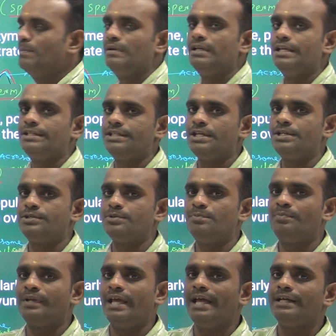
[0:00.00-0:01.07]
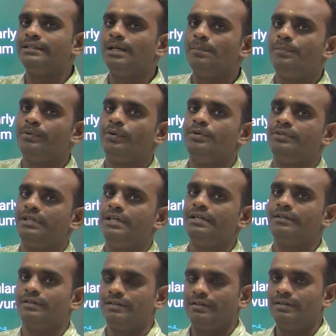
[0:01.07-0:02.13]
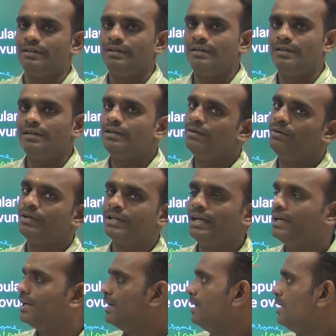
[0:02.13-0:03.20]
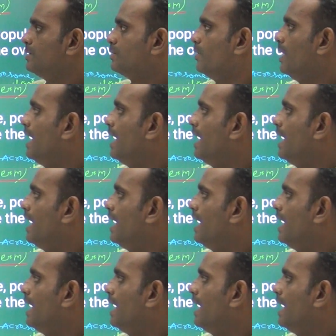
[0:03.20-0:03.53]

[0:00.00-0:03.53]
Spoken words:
ability to break the protein. Okay. So